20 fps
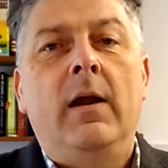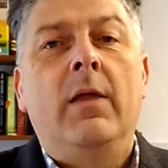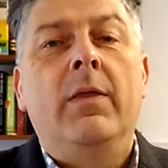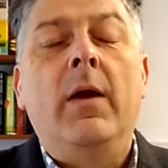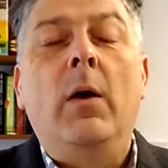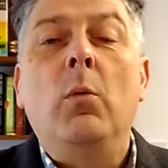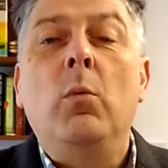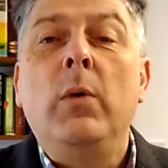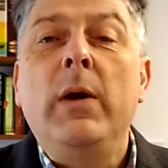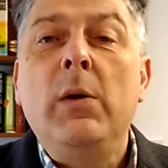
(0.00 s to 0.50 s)

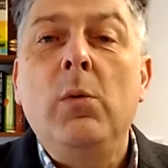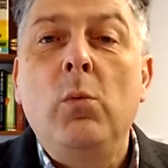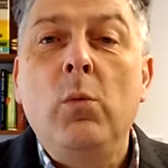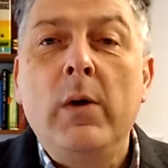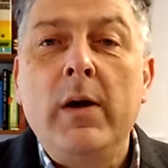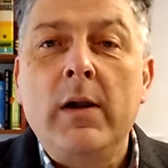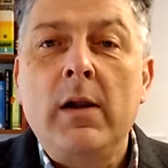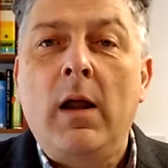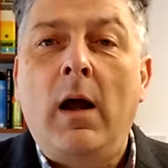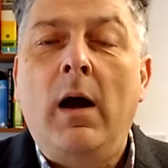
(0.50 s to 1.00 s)
that we
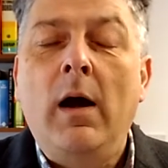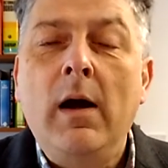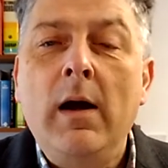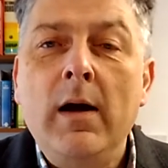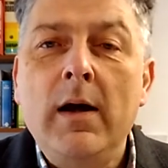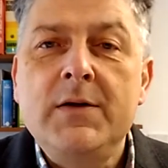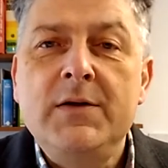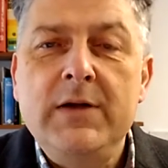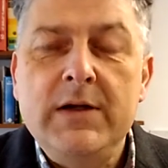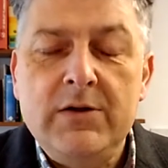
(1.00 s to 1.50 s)
will
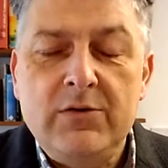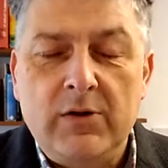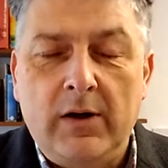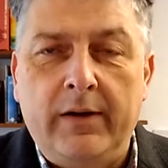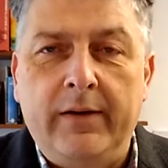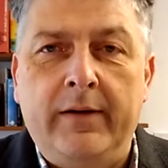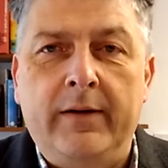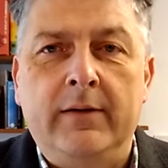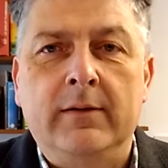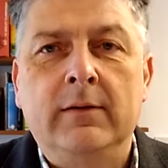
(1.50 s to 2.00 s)
hurt each
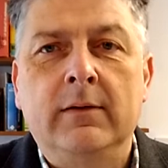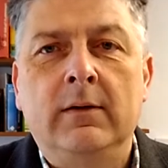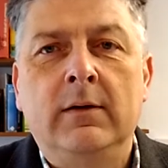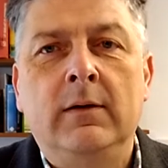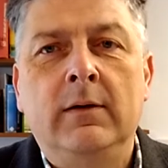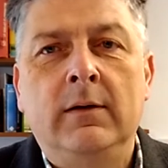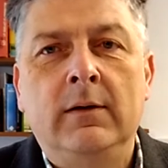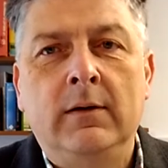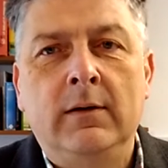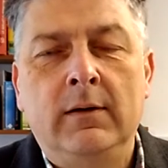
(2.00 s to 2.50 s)
other
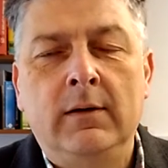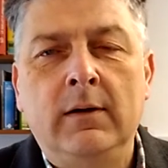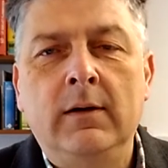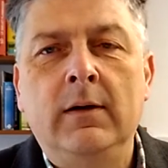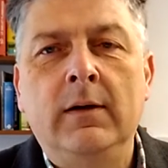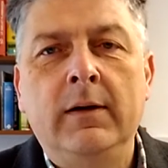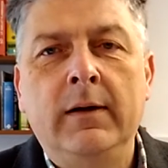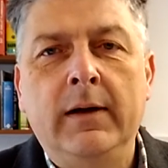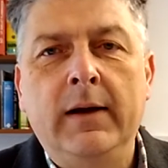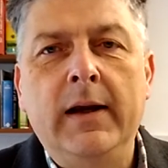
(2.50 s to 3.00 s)

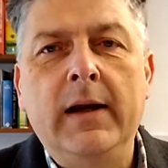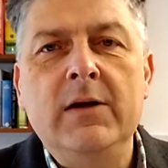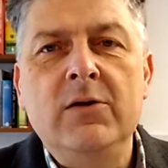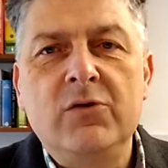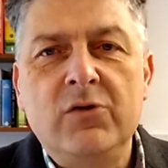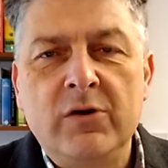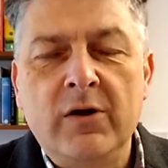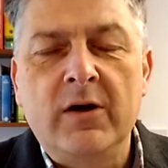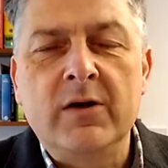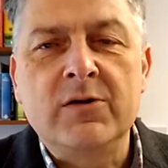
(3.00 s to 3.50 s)
in
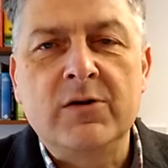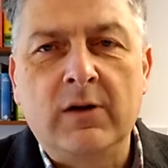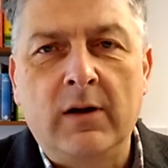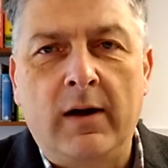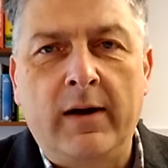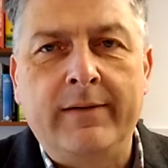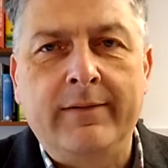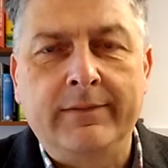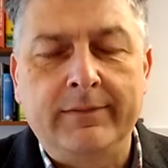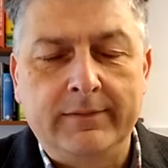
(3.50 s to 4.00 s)
church
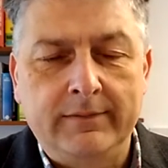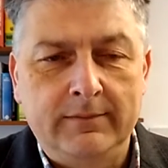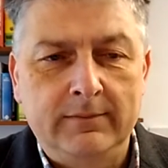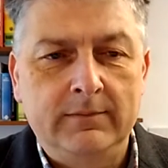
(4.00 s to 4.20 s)
life.